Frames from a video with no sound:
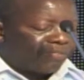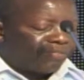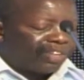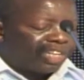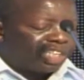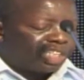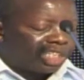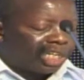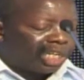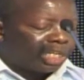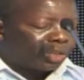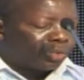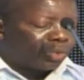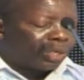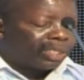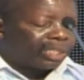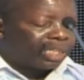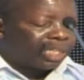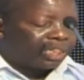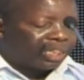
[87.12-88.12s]
Vision
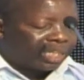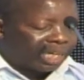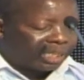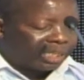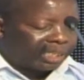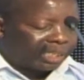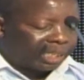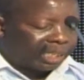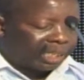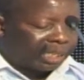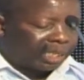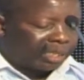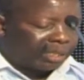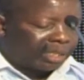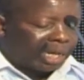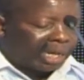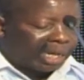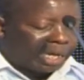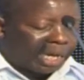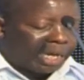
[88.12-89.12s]
2030,
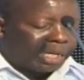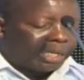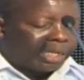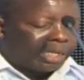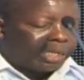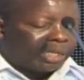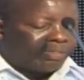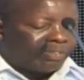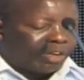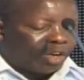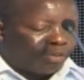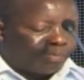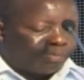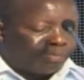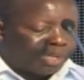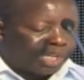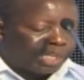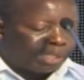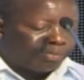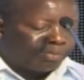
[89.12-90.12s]
the Kenyan
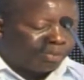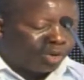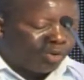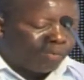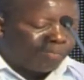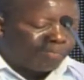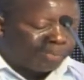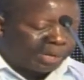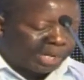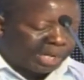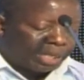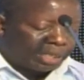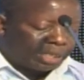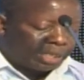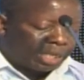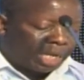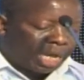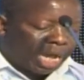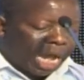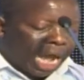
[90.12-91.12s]
Development
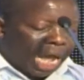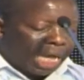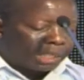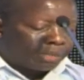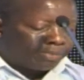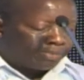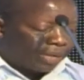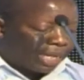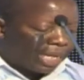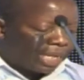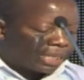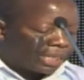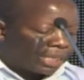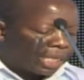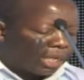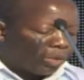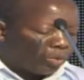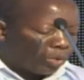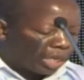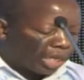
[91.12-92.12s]
Blueprint, has placed
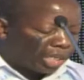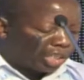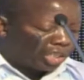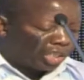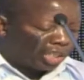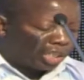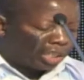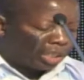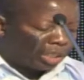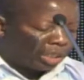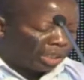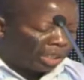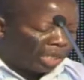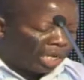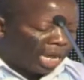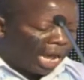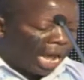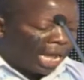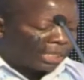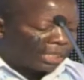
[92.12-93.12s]
education
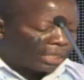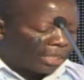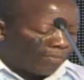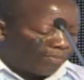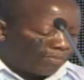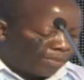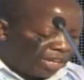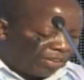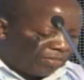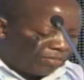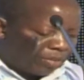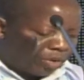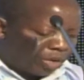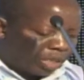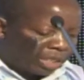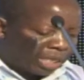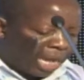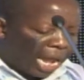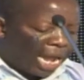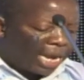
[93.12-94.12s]
as the
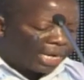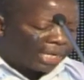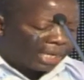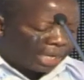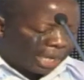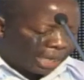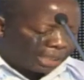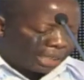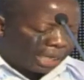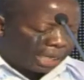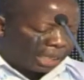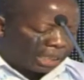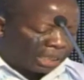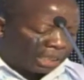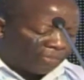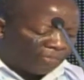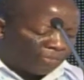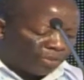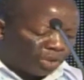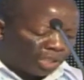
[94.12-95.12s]
pivot and catalyst
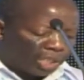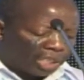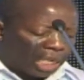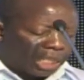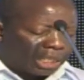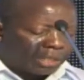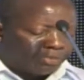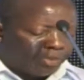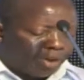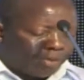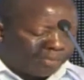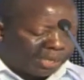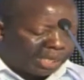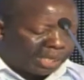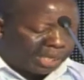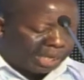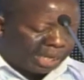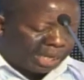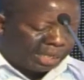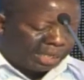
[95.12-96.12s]
for
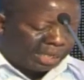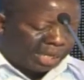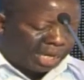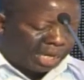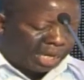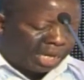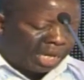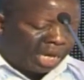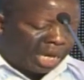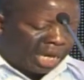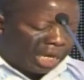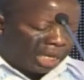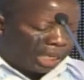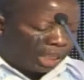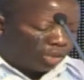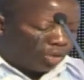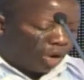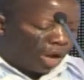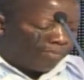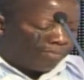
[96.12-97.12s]
transforming Kenya
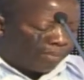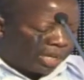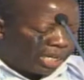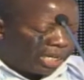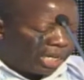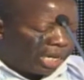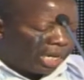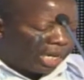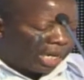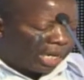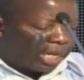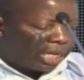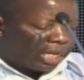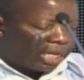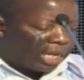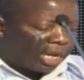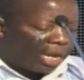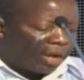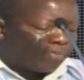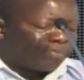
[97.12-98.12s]
into a
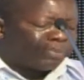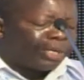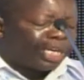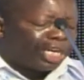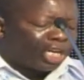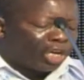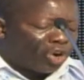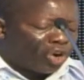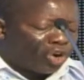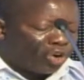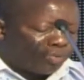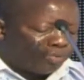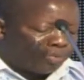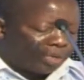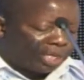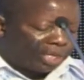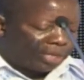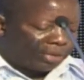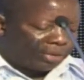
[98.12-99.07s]
middle-income economy.